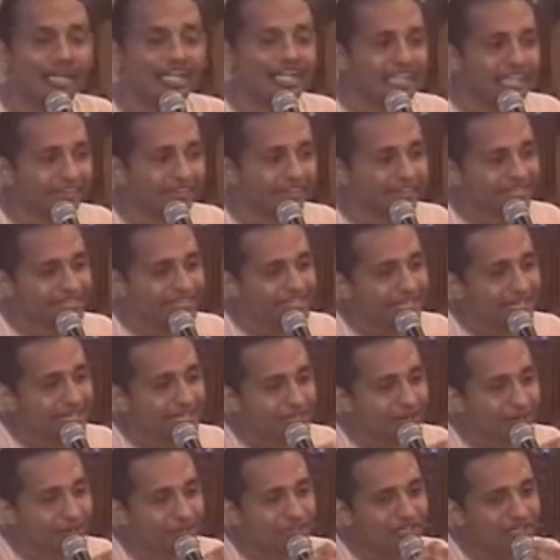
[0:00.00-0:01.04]
They were
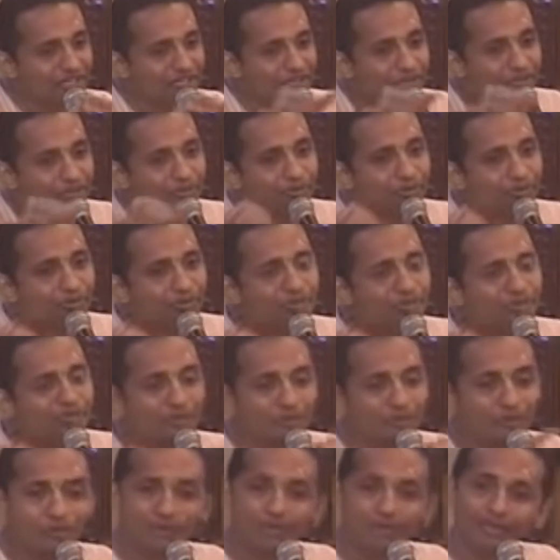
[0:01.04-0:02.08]
surrounded by
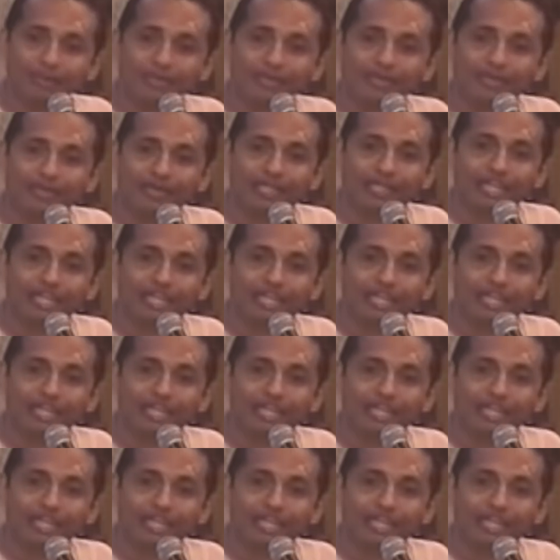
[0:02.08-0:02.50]
beautiful people.